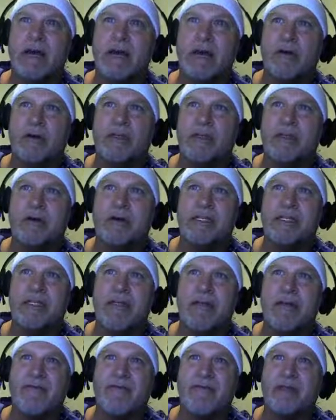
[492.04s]
cursor
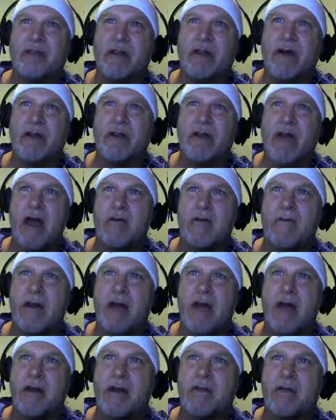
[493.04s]
is, if you draw a line
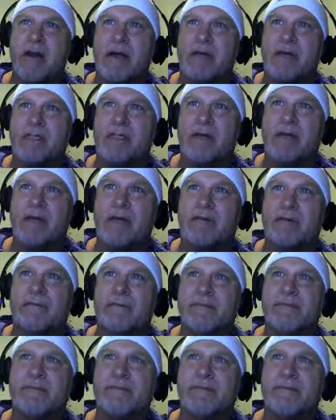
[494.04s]
right across here,